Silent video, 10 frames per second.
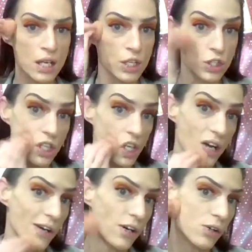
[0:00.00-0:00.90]

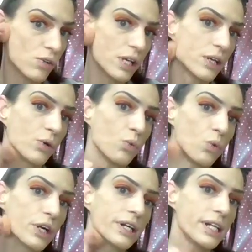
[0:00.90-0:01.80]
So
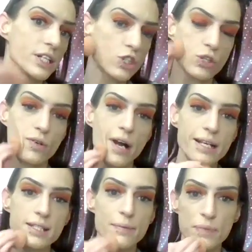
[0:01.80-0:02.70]
we're going to
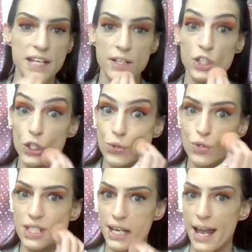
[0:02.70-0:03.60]
try something
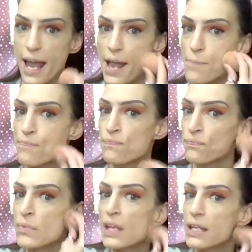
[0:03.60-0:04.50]
new today.
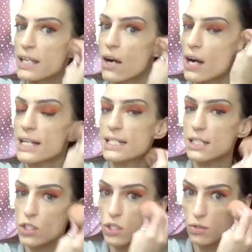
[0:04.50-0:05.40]
Now, I
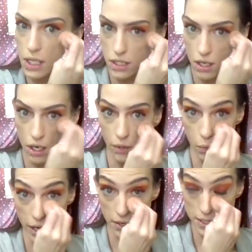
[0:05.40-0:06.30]
did do this on a
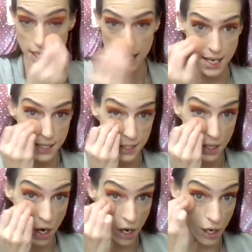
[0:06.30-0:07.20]
wear test
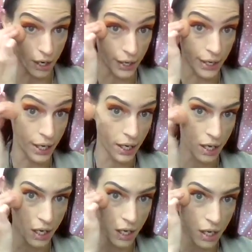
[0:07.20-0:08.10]
on
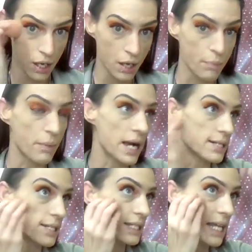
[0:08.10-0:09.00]
my
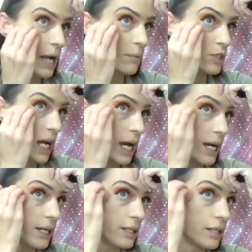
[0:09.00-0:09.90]

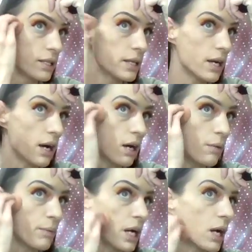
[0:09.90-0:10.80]
Snapchat
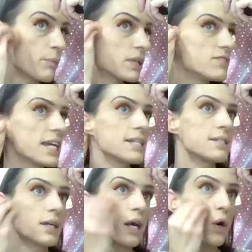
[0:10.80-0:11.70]
a couple of
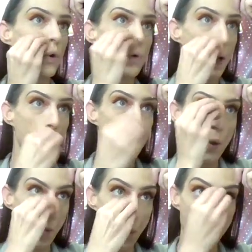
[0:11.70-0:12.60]
days ago,
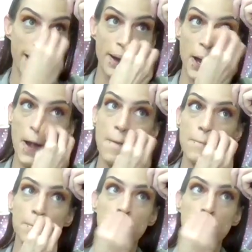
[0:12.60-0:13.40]
where